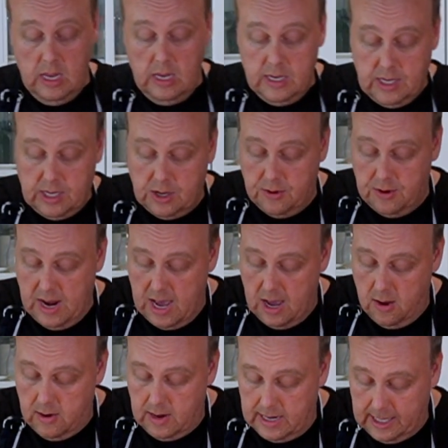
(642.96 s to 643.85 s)
So
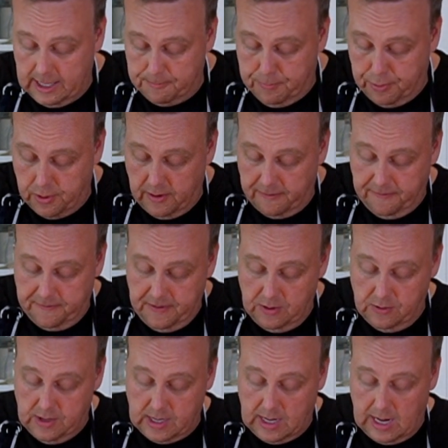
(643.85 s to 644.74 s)
now let's put a
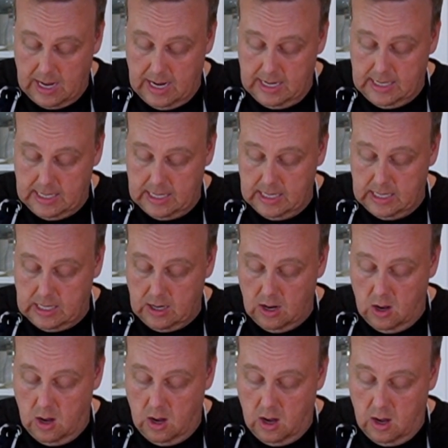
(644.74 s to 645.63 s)
few slices
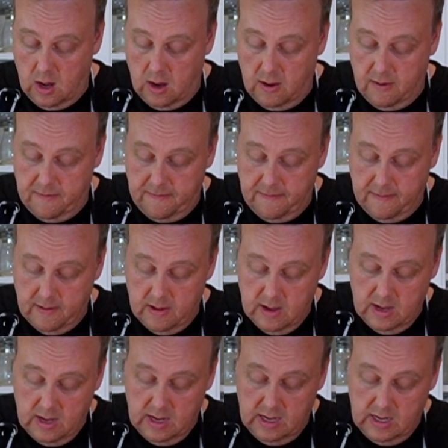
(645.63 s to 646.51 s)
of
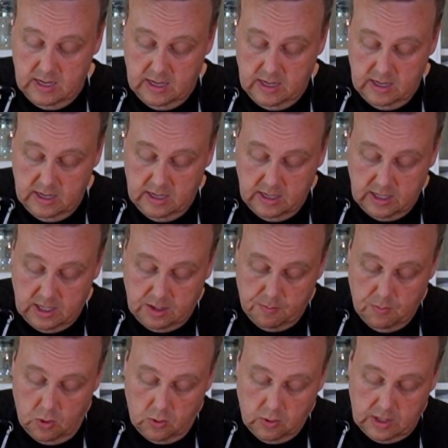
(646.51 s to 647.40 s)

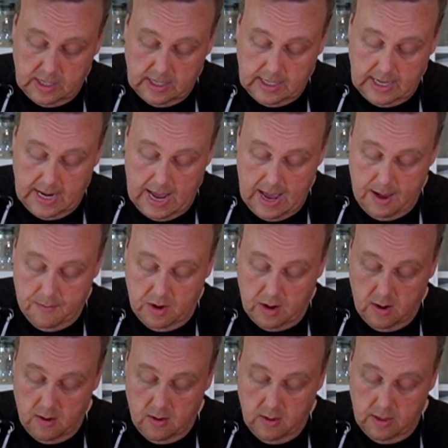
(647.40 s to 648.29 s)
smoked
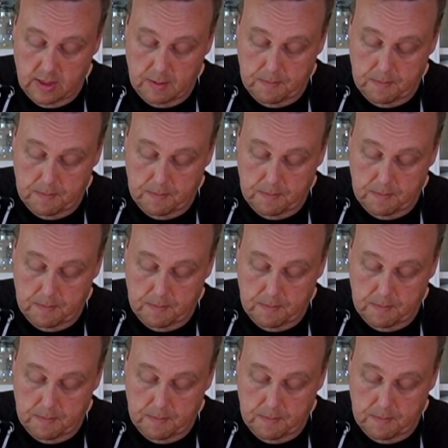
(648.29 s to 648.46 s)
salmon on the